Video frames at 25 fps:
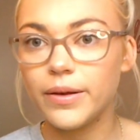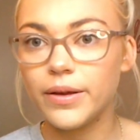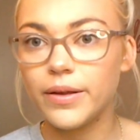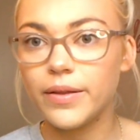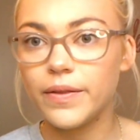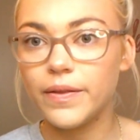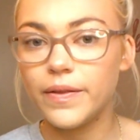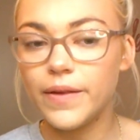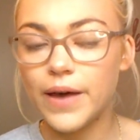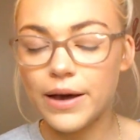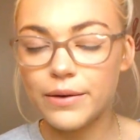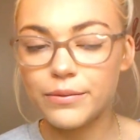
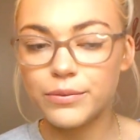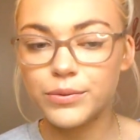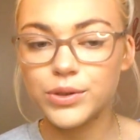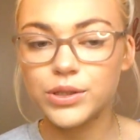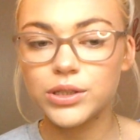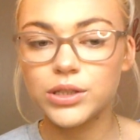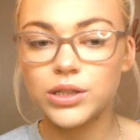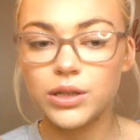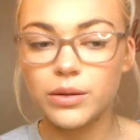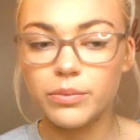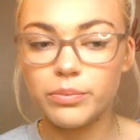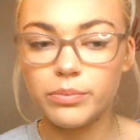That was
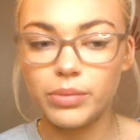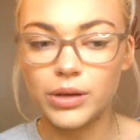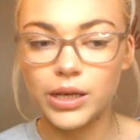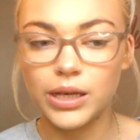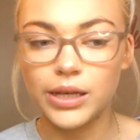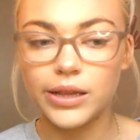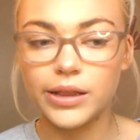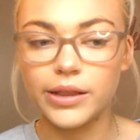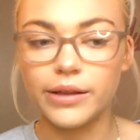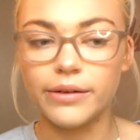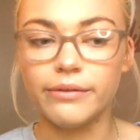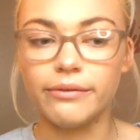the
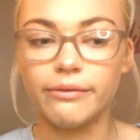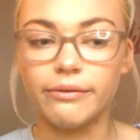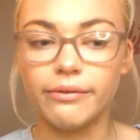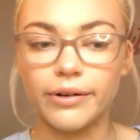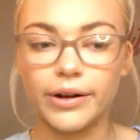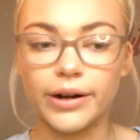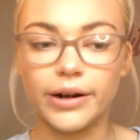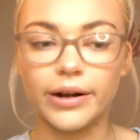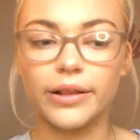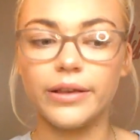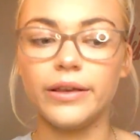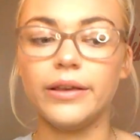bit that
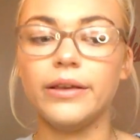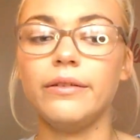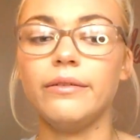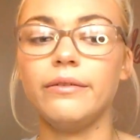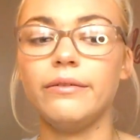really